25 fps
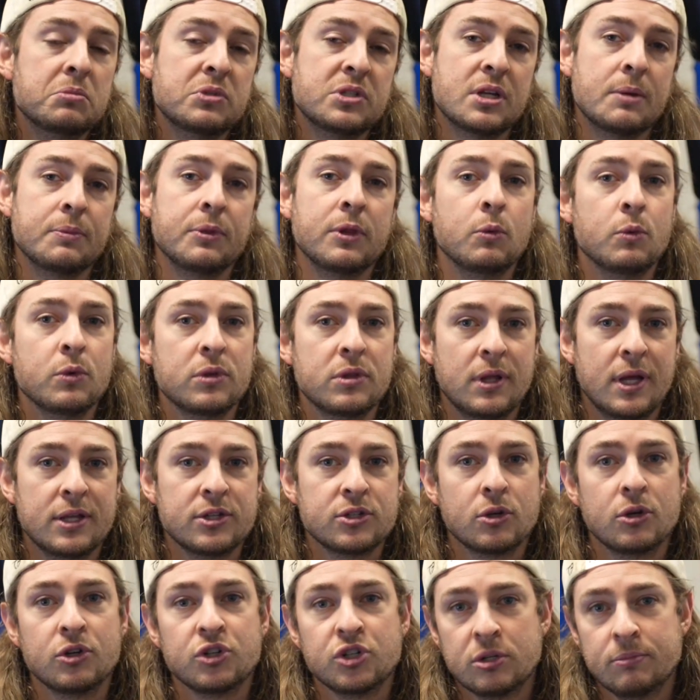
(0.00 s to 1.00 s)
something with less
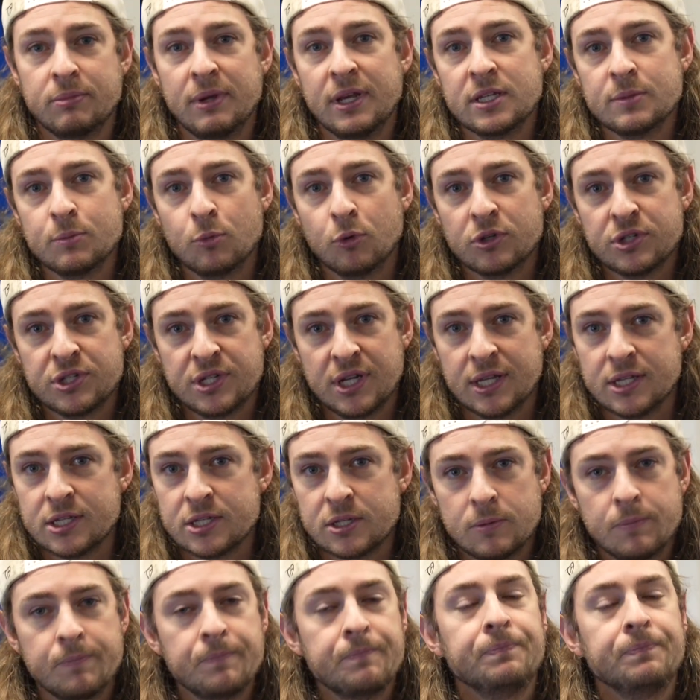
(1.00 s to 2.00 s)
cushion makes more sense.